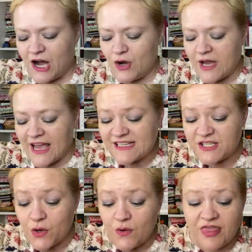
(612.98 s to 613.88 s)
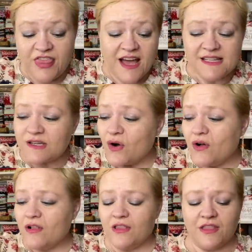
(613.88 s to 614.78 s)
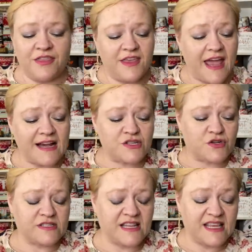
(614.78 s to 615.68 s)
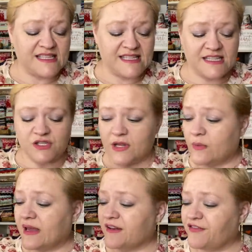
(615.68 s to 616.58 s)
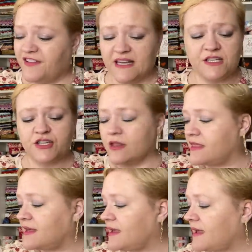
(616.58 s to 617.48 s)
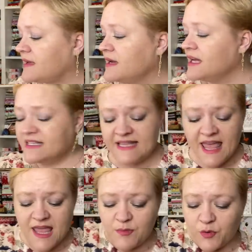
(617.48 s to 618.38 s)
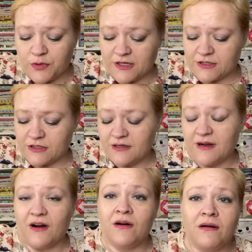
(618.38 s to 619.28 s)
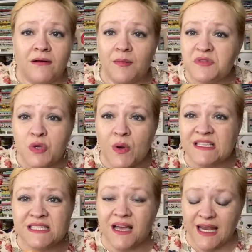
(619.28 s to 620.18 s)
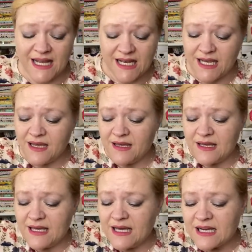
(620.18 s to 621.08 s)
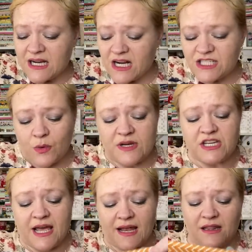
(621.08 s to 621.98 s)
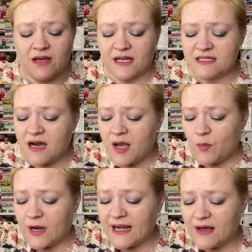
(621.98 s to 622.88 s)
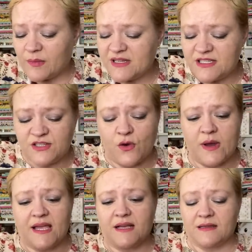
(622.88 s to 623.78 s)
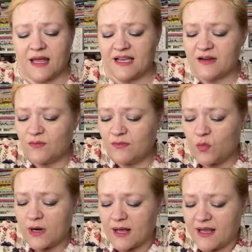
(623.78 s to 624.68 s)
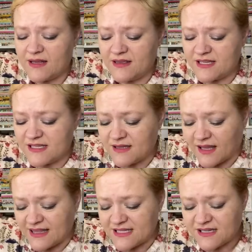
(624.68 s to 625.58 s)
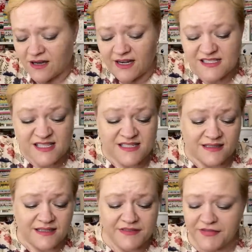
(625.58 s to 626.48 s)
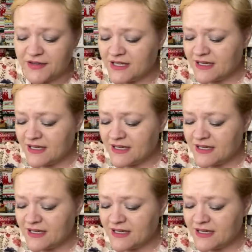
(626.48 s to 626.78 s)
Okay, so that's all the extras that they sent so that we can finish the table runner. Oh, I'm so excited. Gosh, I wish I had a lot of time right now to be sewing like what I just like this kind of stuff.